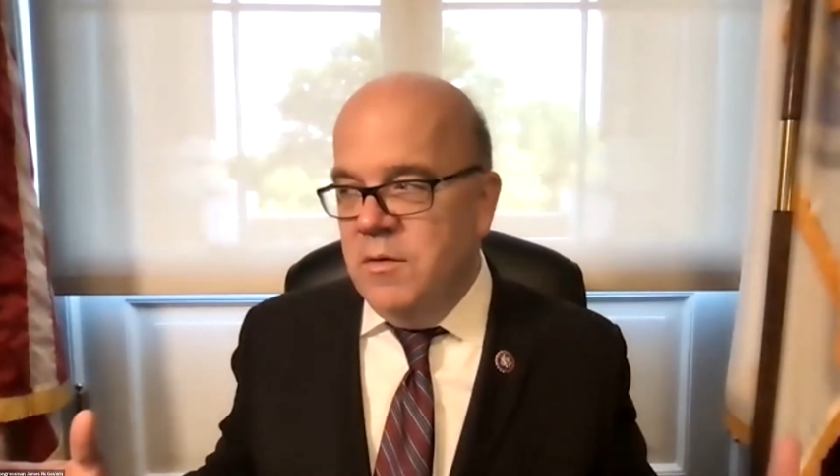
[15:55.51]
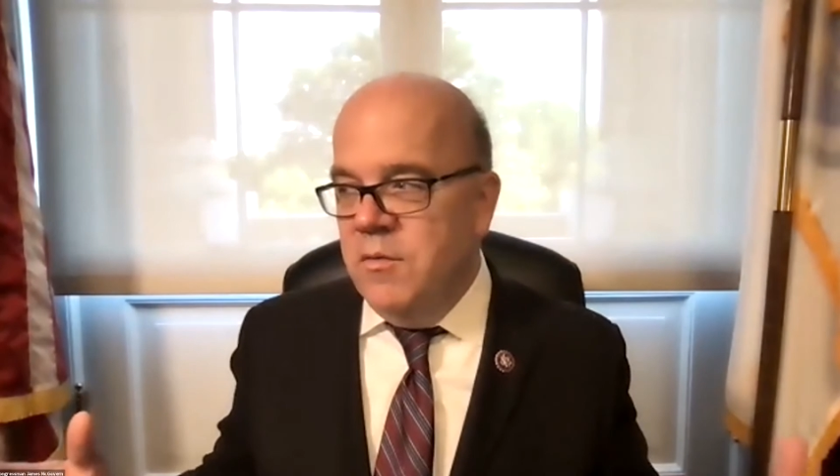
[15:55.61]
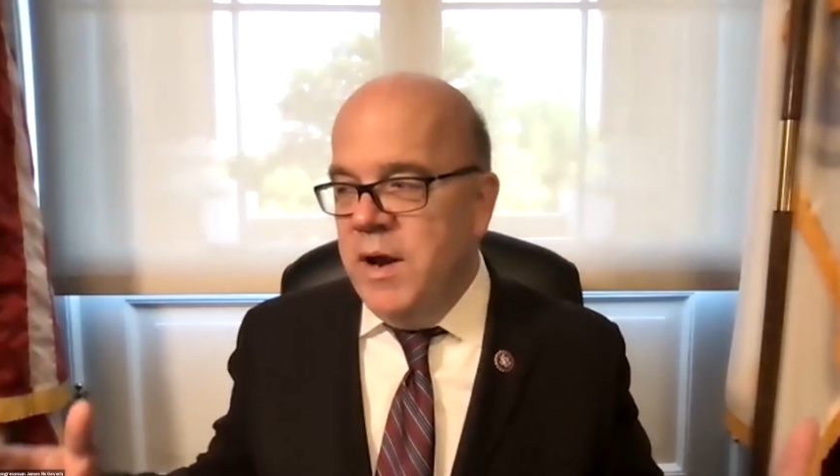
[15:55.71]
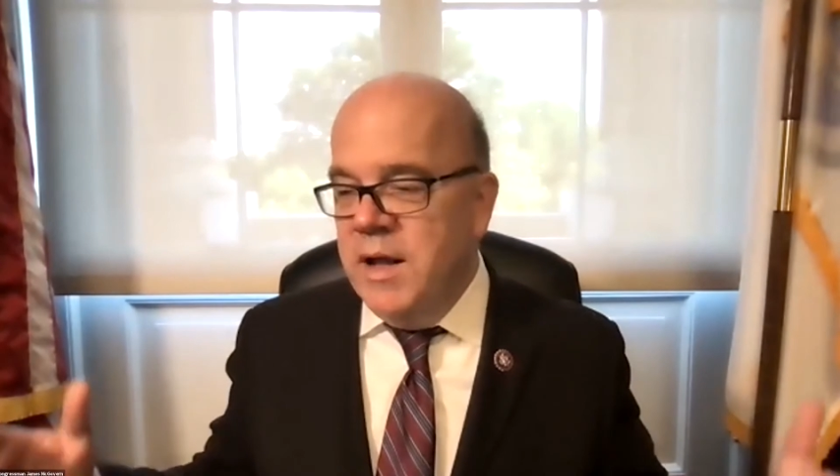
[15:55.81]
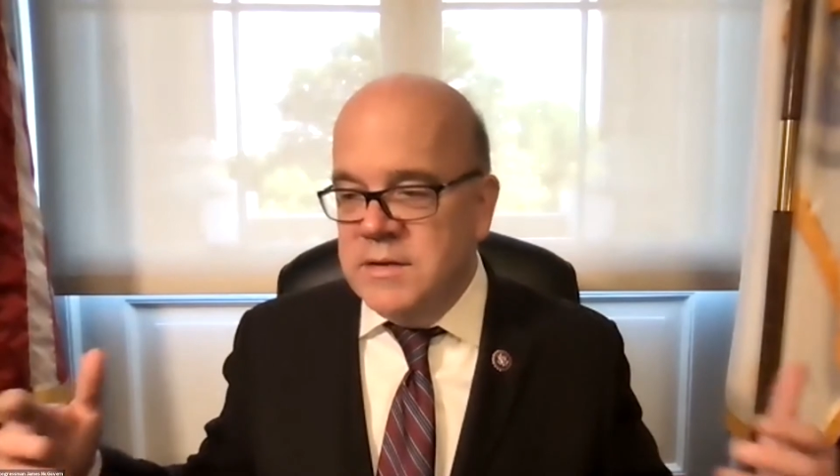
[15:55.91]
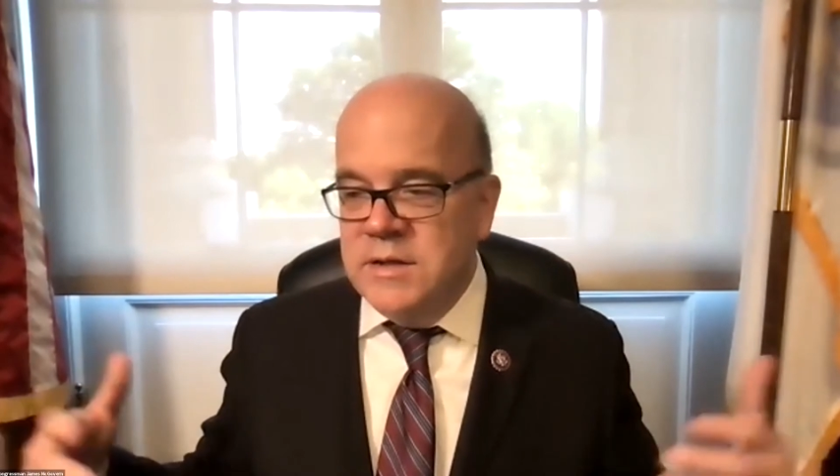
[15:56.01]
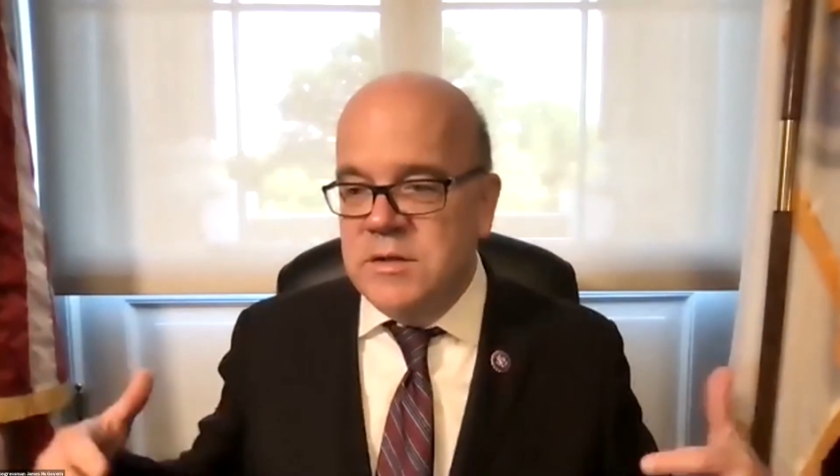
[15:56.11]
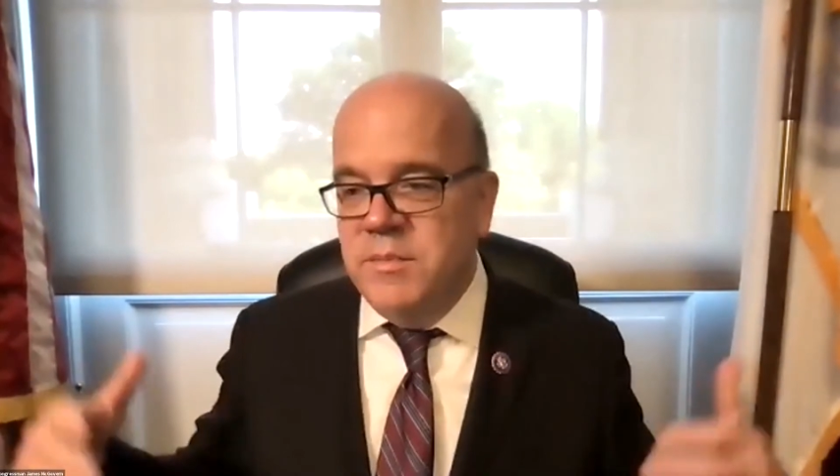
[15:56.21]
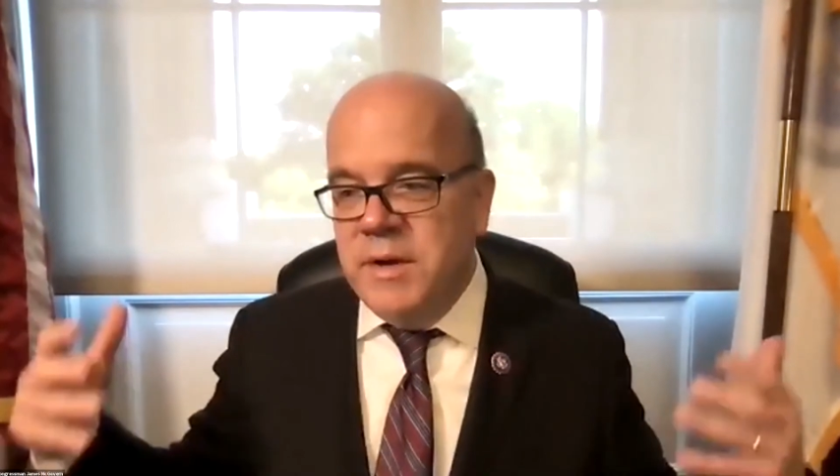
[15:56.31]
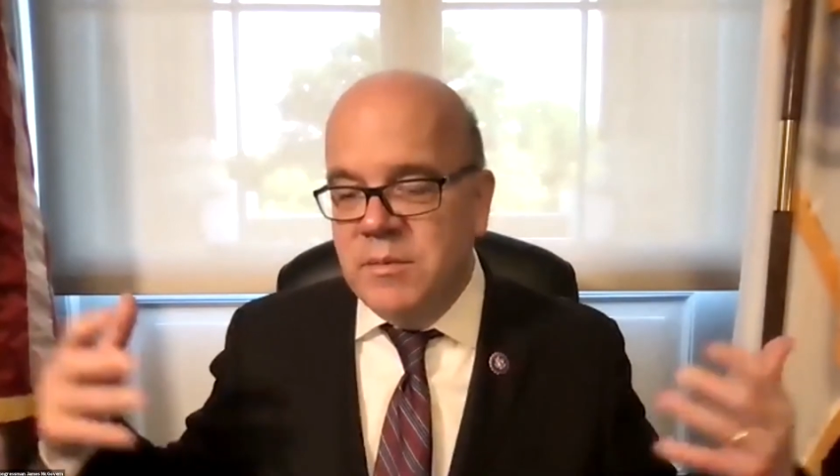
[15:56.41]
grants
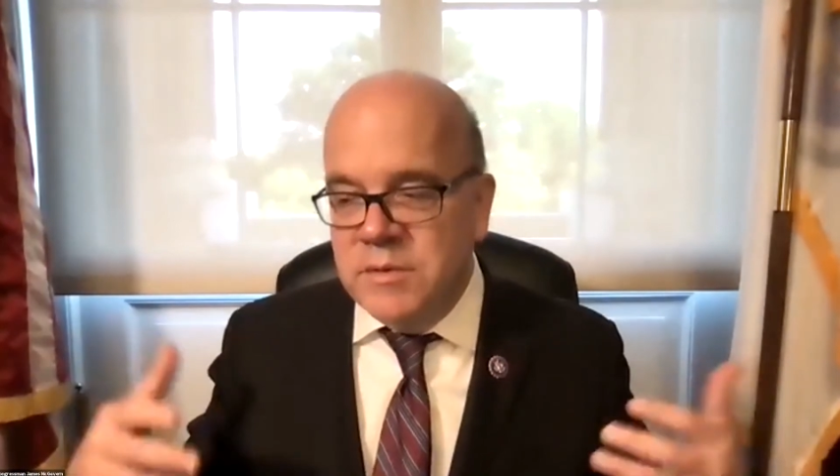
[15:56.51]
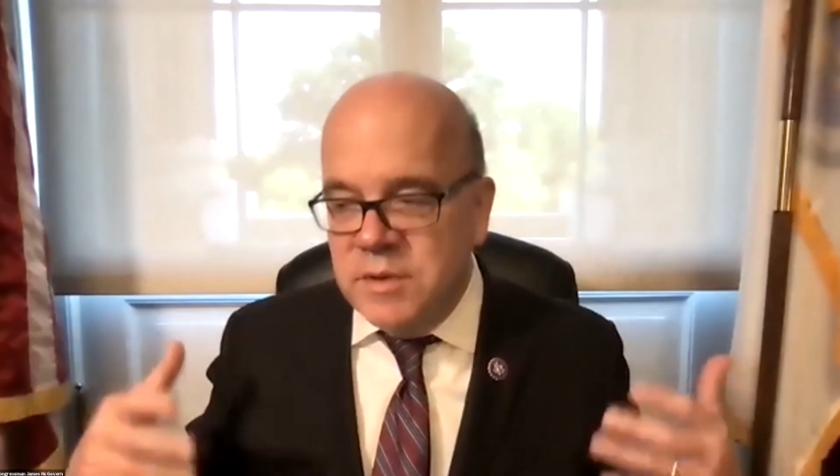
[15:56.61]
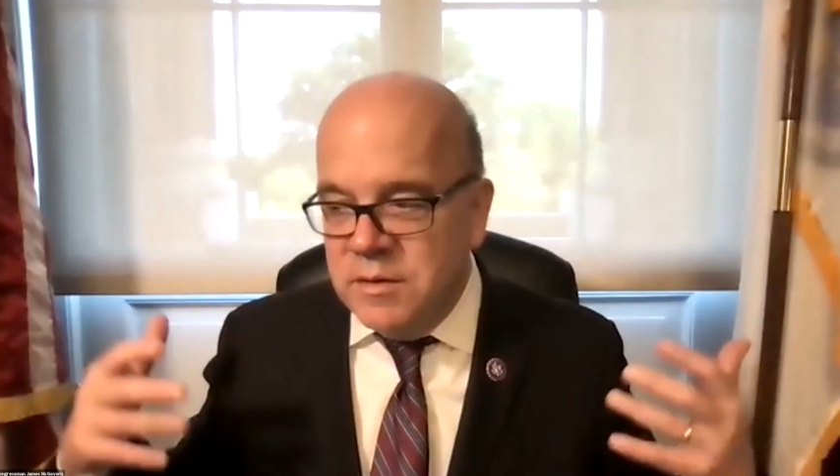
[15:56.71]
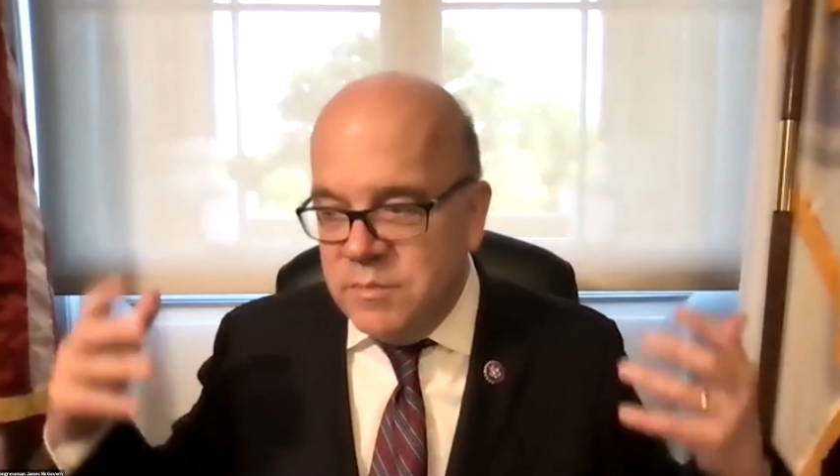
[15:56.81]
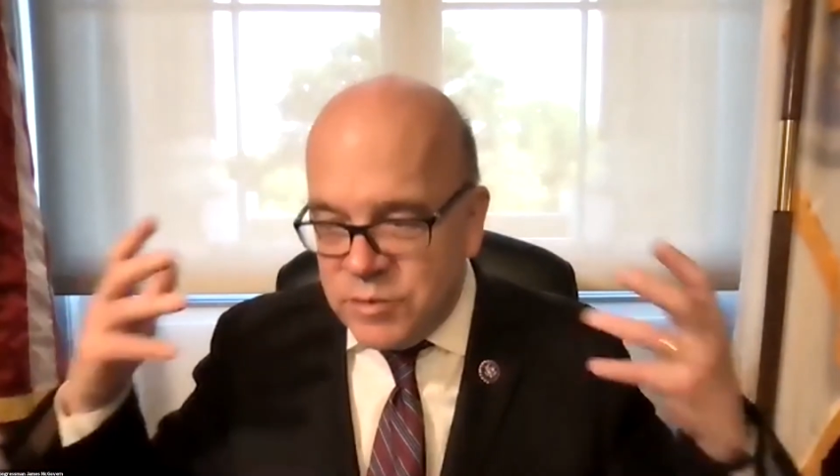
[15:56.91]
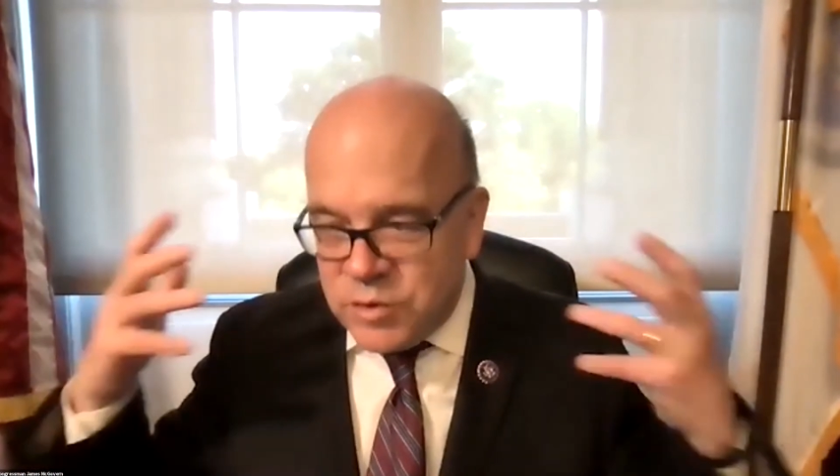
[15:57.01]
is to be able to